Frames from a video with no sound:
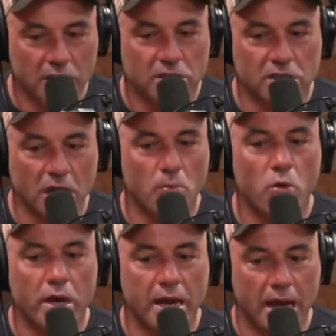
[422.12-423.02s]

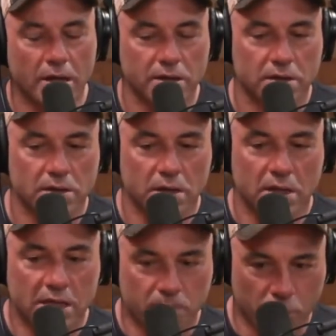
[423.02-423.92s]
someone else
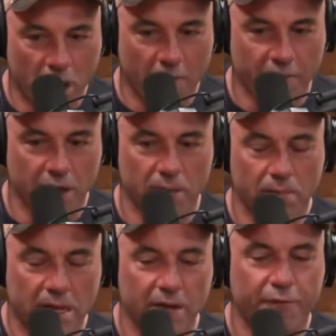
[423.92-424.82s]
is profiting,
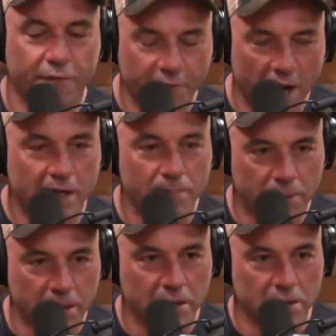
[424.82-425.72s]
making fucking
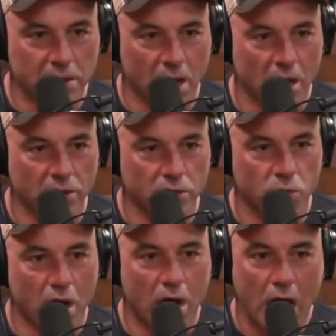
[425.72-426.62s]
billions of dollars
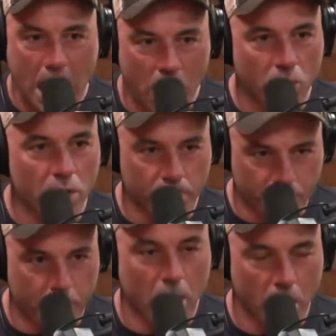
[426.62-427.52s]
while our
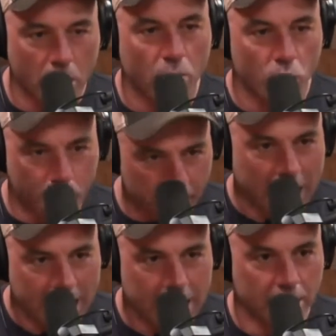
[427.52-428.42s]

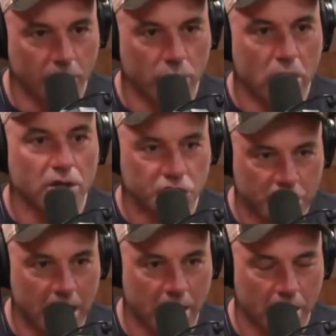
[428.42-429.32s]
planet that we all
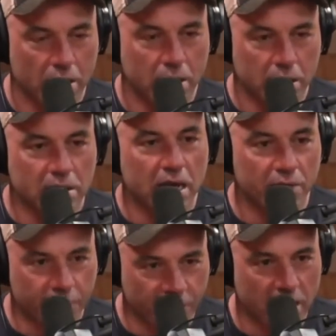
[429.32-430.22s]
share is getting
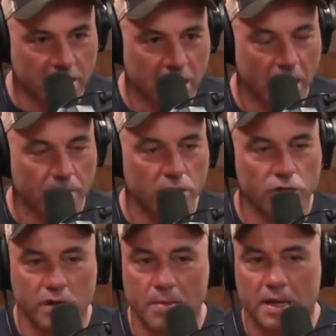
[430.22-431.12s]
fucked up.
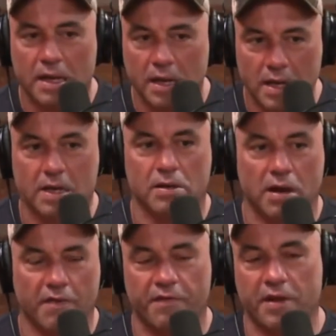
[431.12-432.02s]
You're not making a nickel
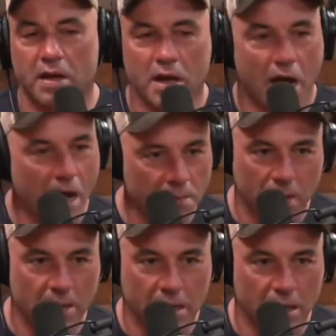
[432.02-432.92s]
off of it. I'm
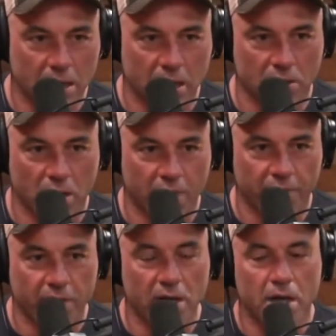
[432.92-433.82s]
not making a nickel off
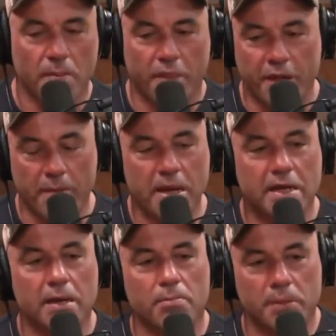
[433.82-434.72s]
of it, but they're
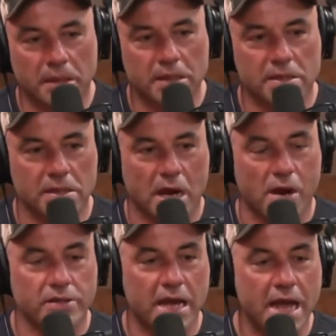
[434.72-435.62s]
making billions of
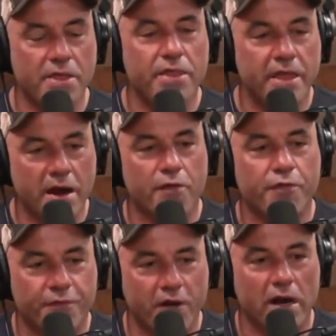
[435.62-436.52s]
dollars and they're
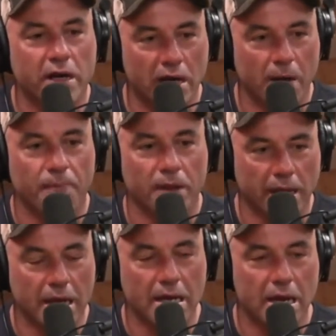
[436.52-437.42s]
fucking up the
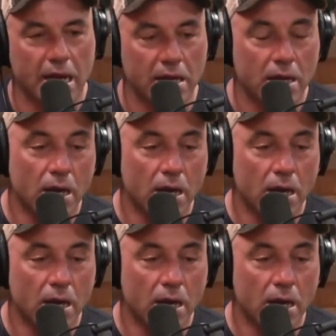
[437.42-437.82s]
land. And